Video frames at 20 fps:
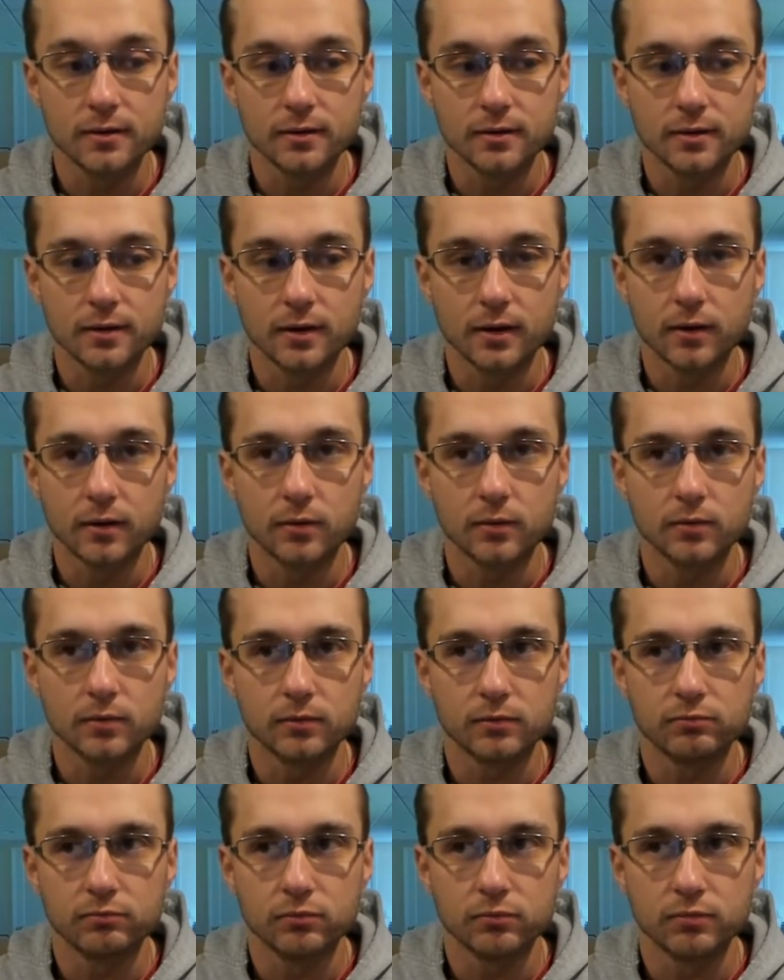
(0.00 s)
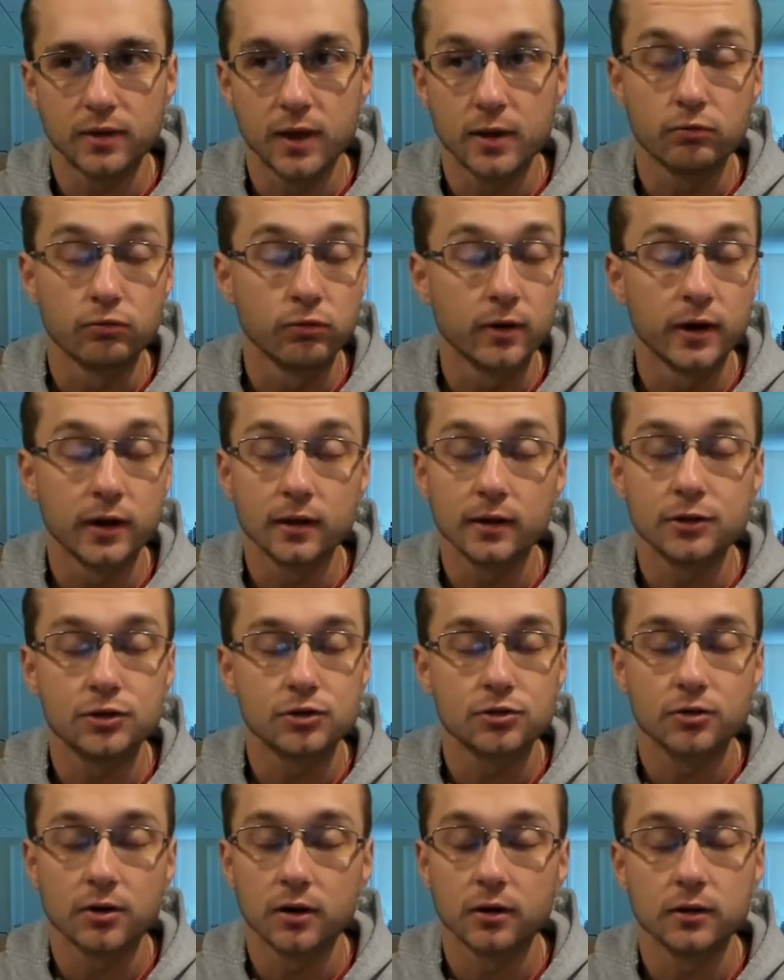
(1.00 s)
you know, they really
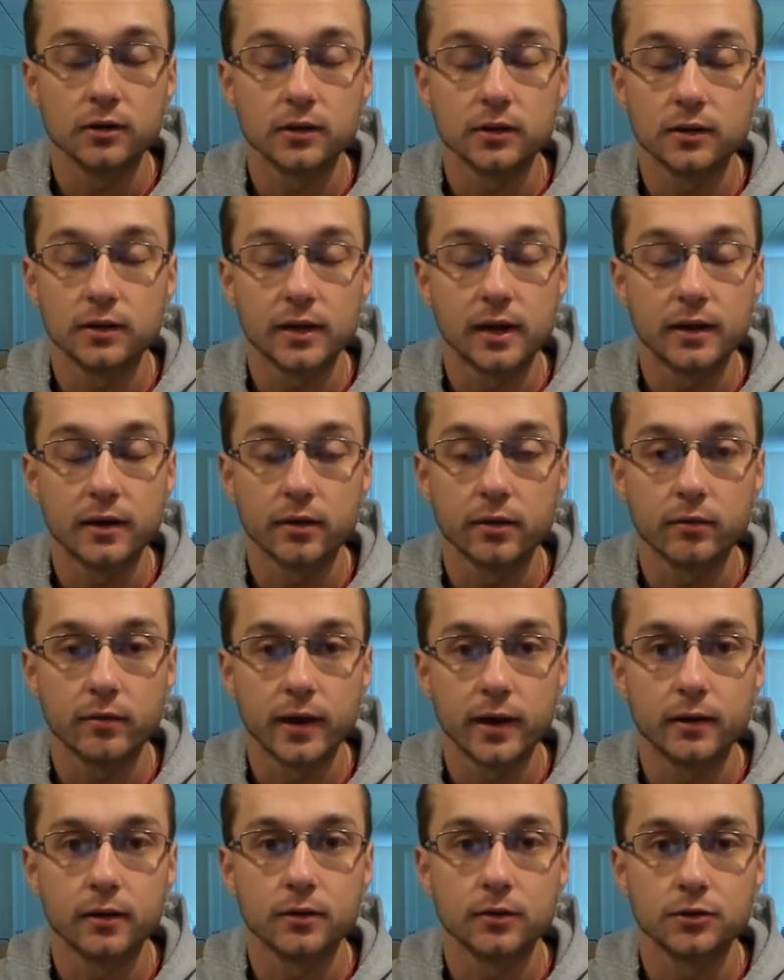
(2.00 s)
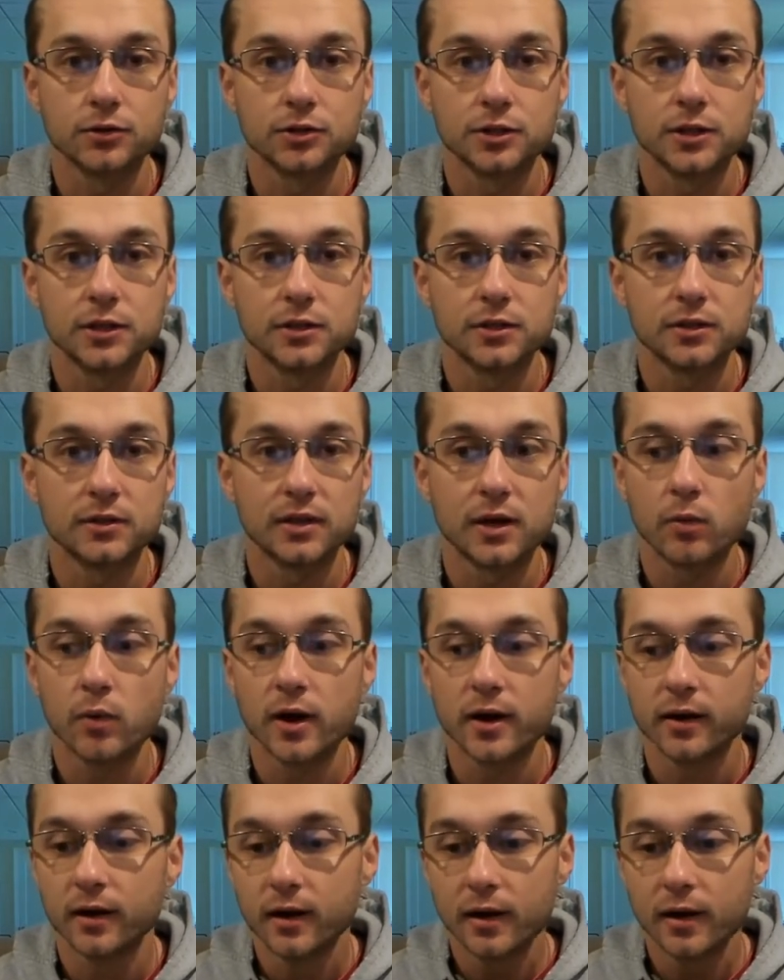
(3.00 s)
struggled at the end of the regular season. They went